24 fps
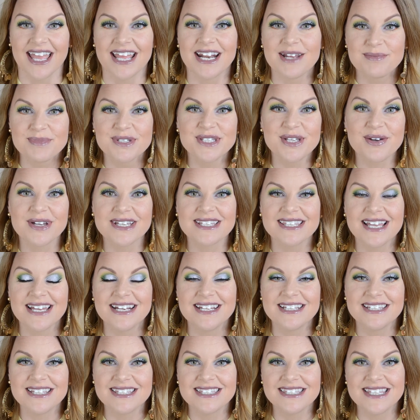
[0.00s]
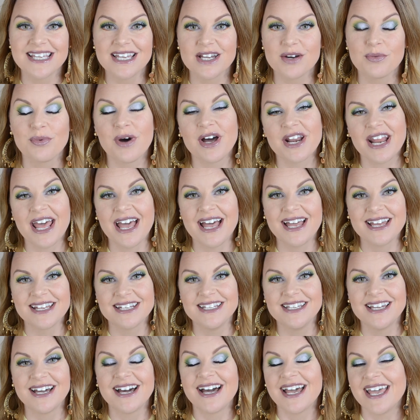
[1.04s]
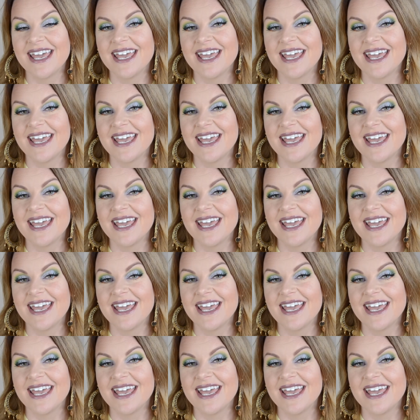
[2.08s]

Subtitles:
and I'm so excited to see what Anya